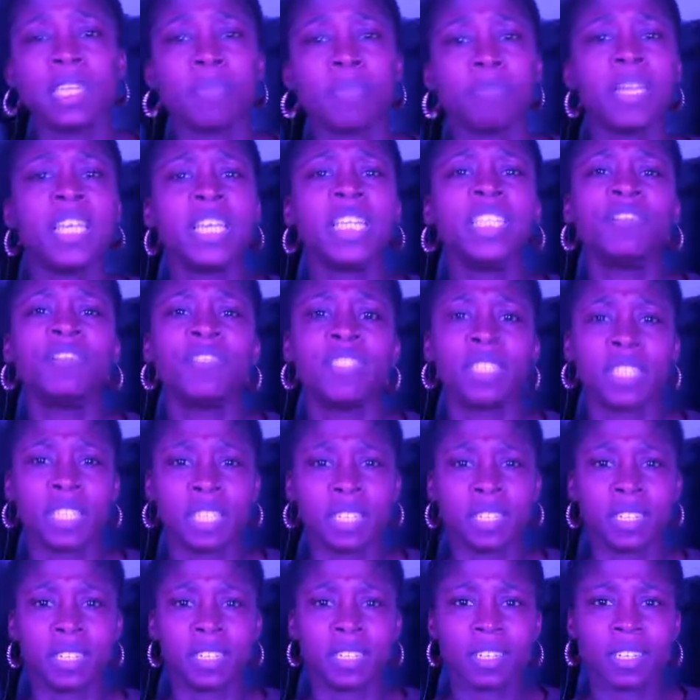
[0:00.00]

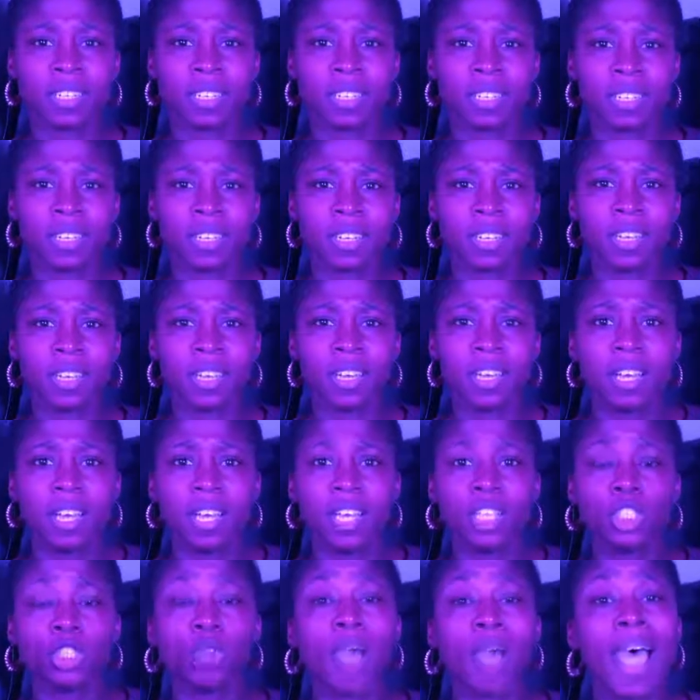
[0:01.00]
peacefully.
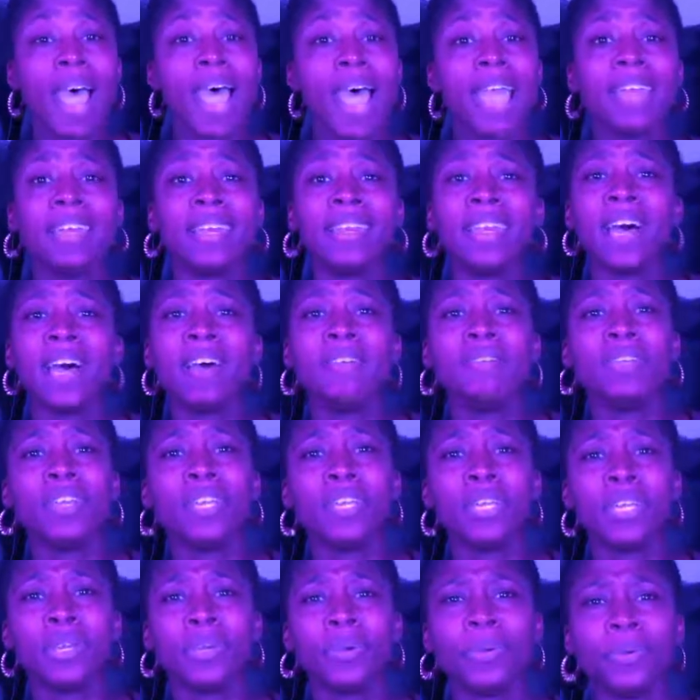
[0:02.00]
Tried
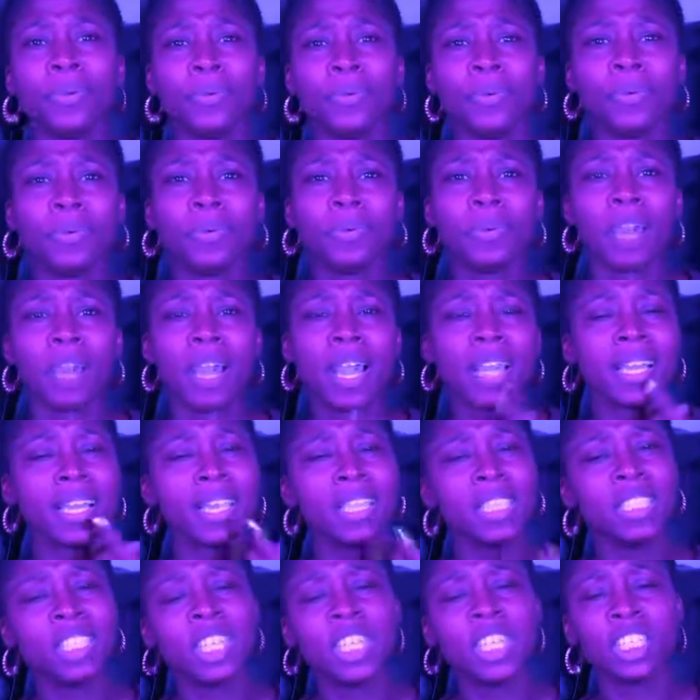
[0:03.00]
loving you
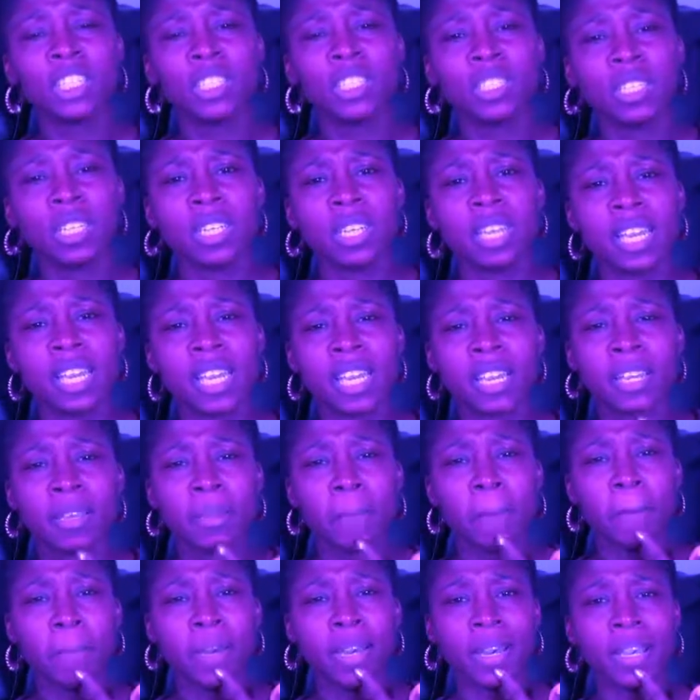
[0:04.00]
unconditionally,
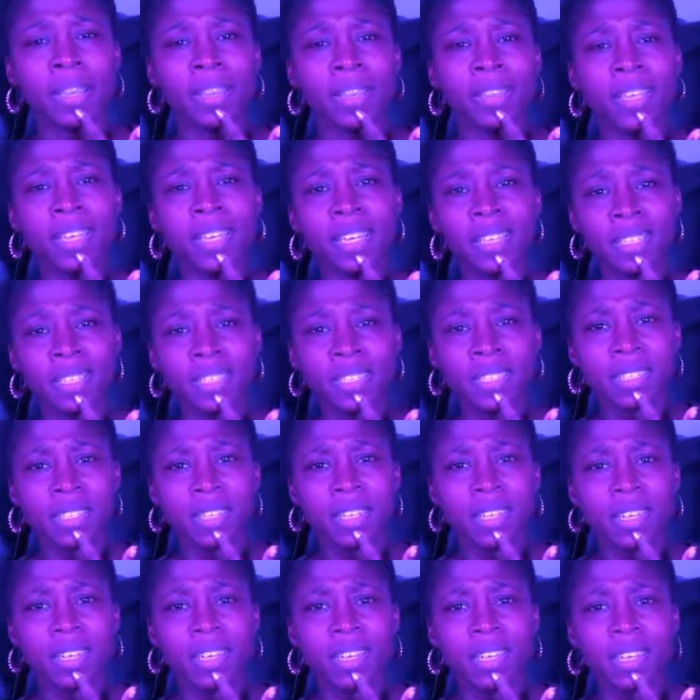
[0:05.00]
but this
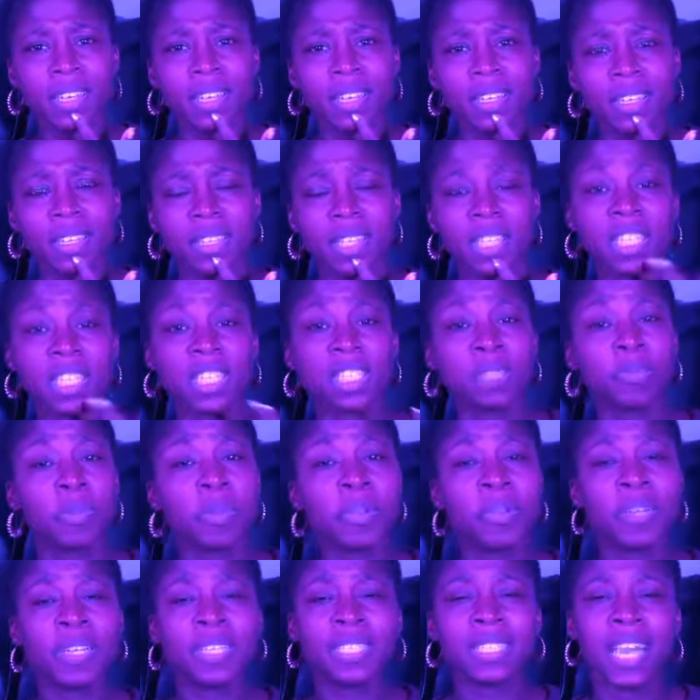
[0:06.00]

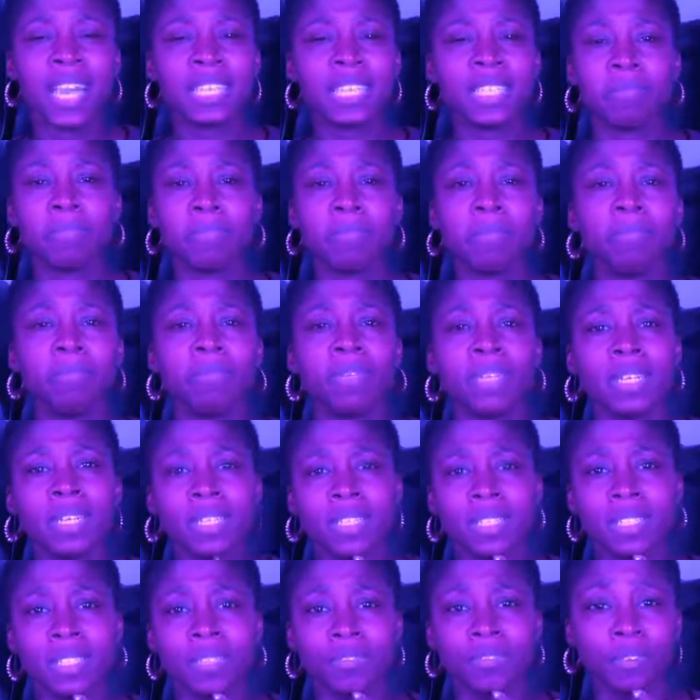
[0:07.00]
experience hasn't been
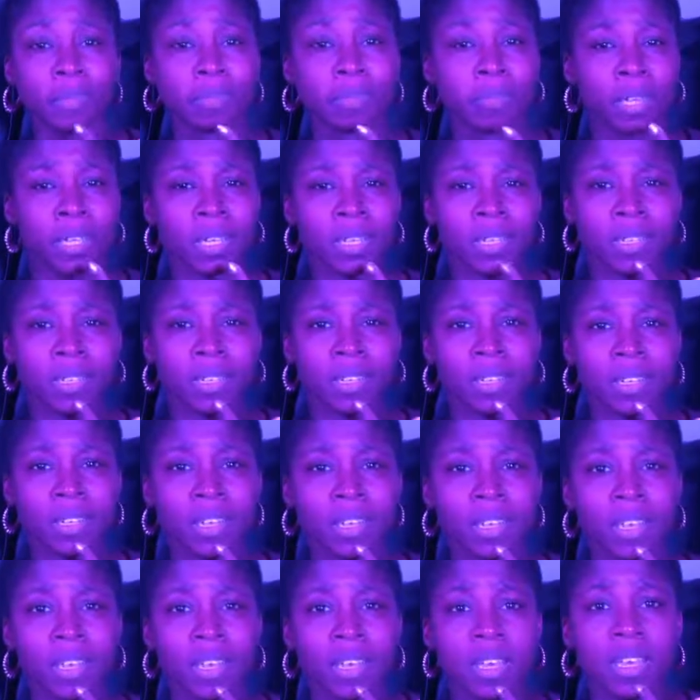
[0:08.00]
bliss for me.
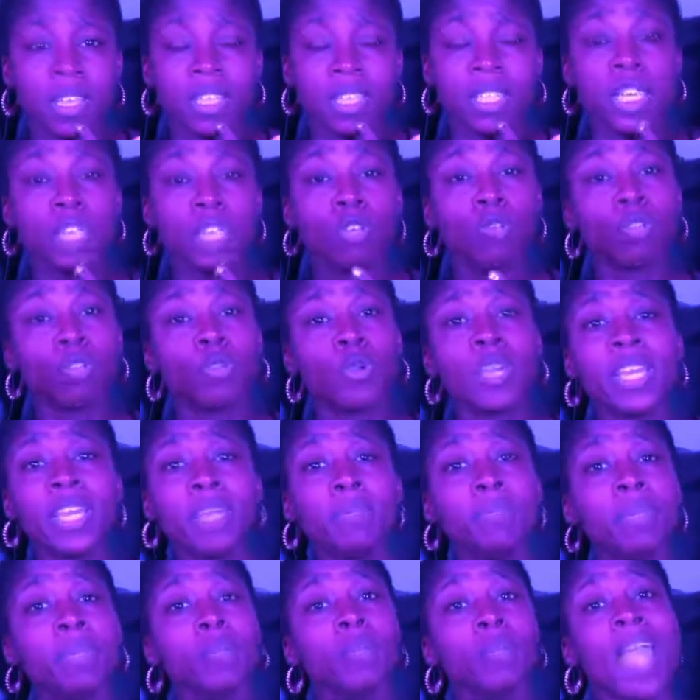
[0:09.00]
See, you
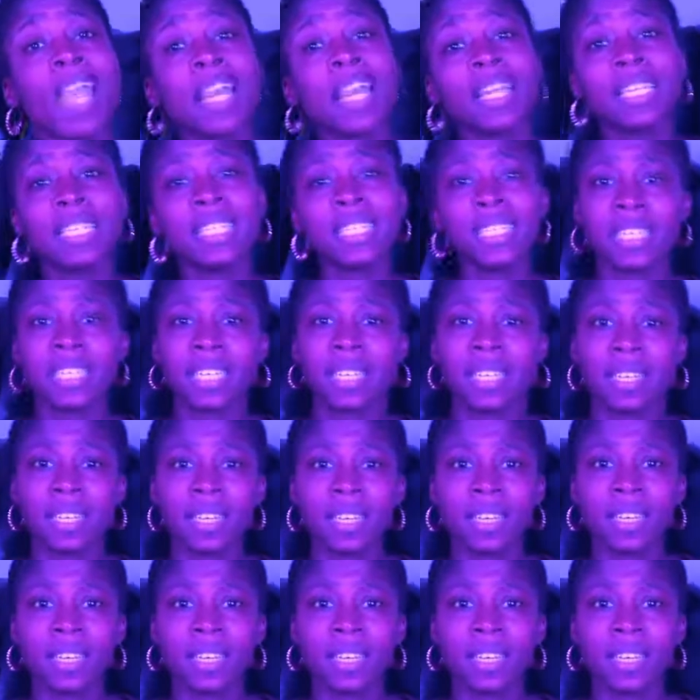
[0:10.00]
treated me recklessly,